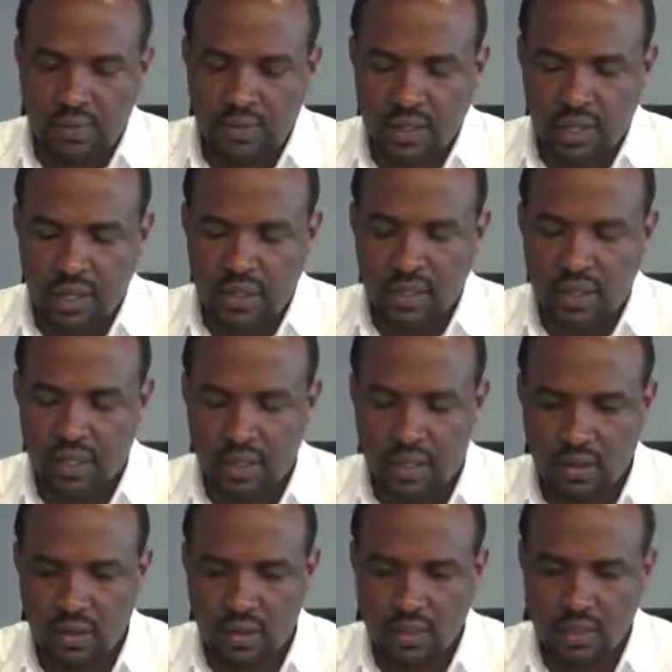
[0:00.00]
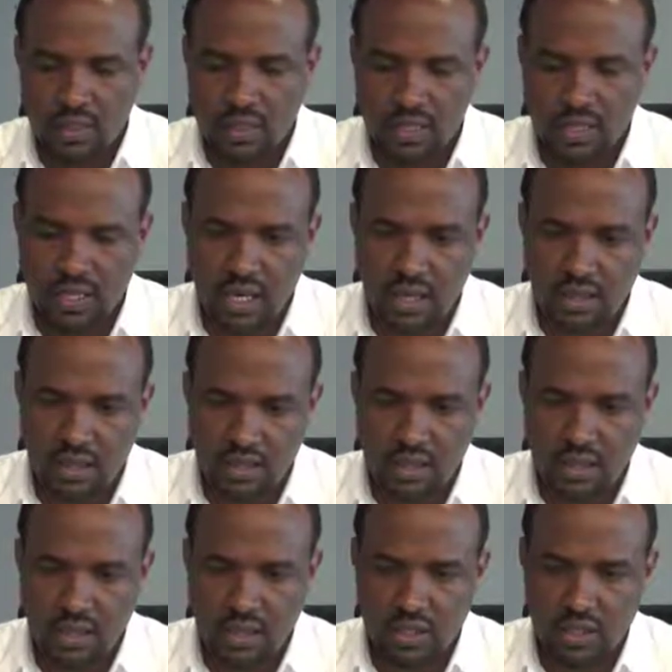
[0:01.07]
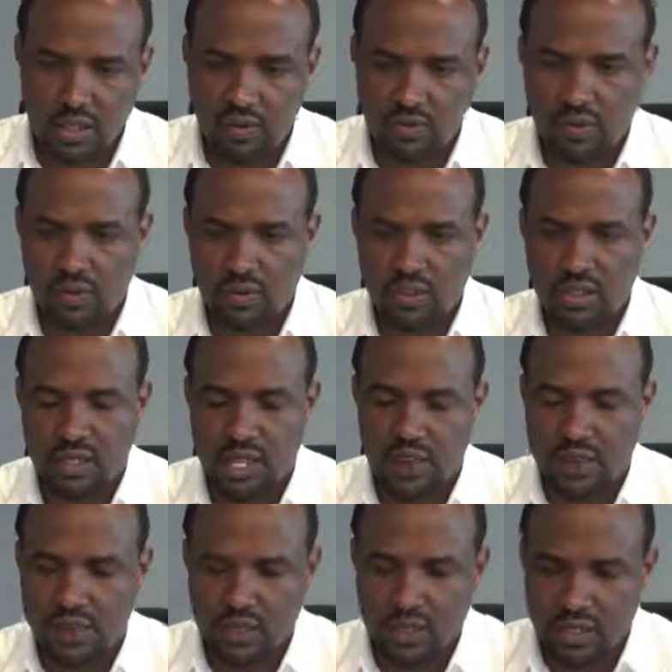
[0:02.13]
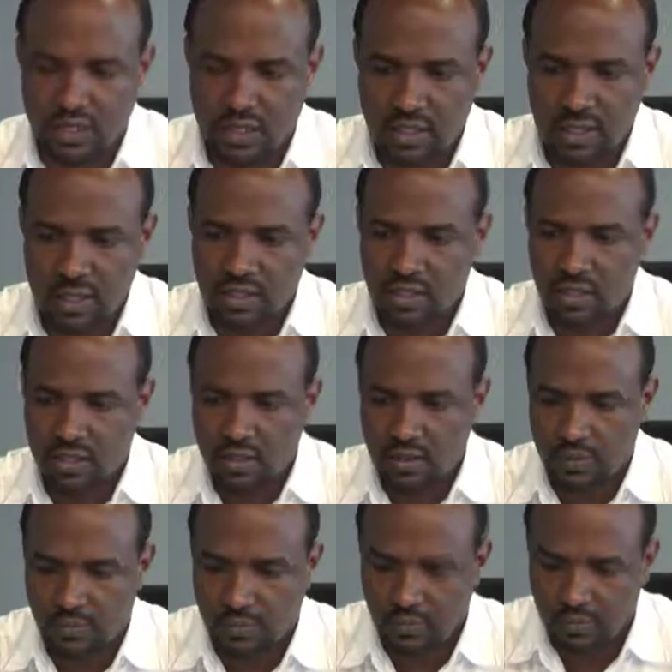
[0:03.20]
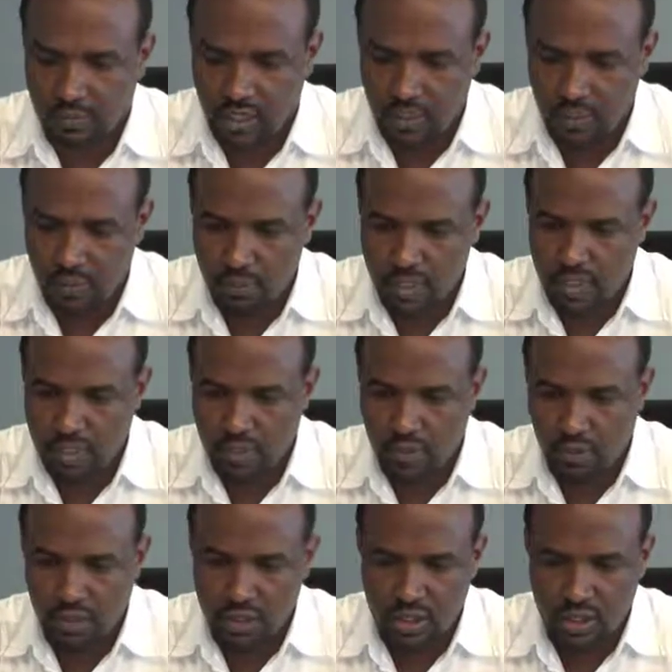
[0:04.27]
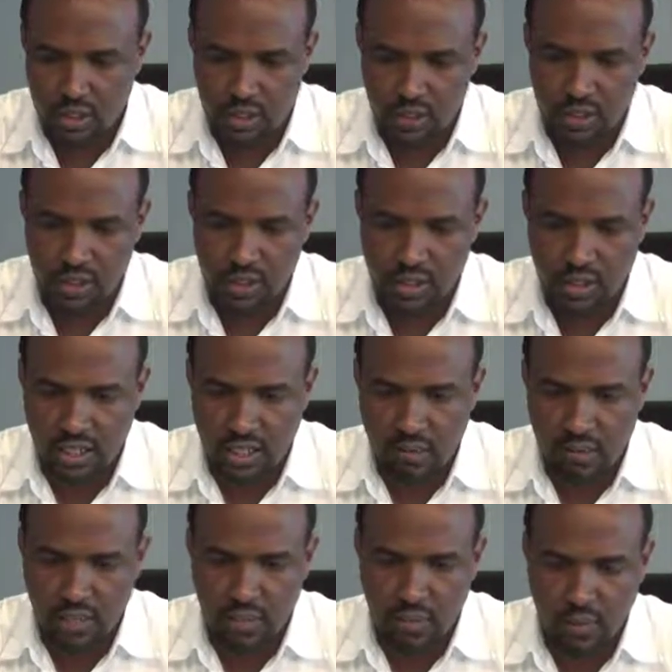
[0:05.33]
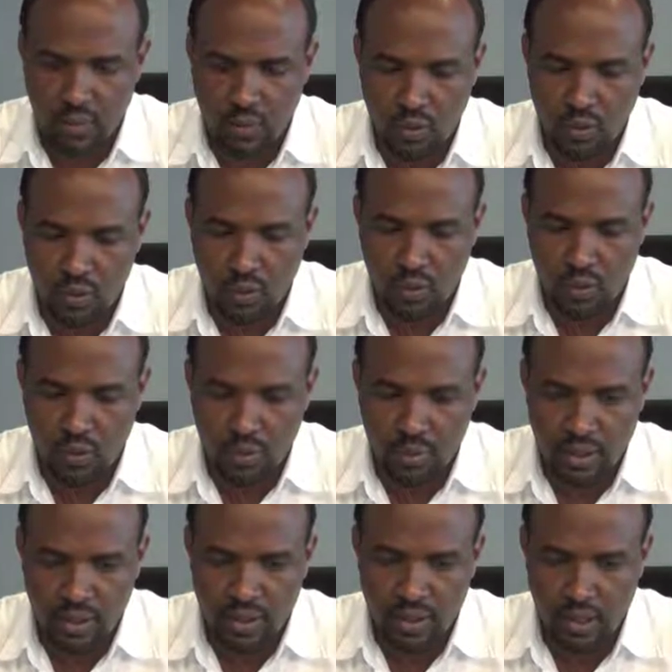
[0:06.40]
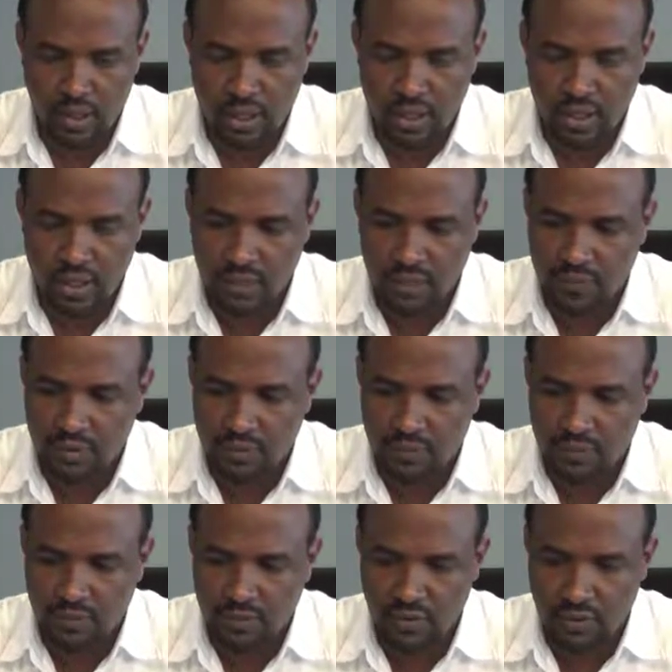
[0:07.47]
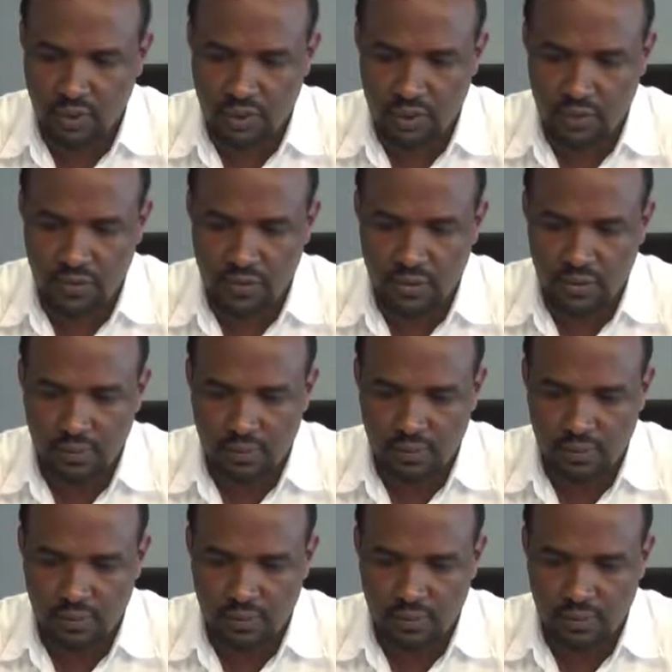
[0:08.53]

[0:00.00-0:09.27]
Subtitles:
And the design consideration for the diversion structures: best location to be determined by comparing the wadi level, field level,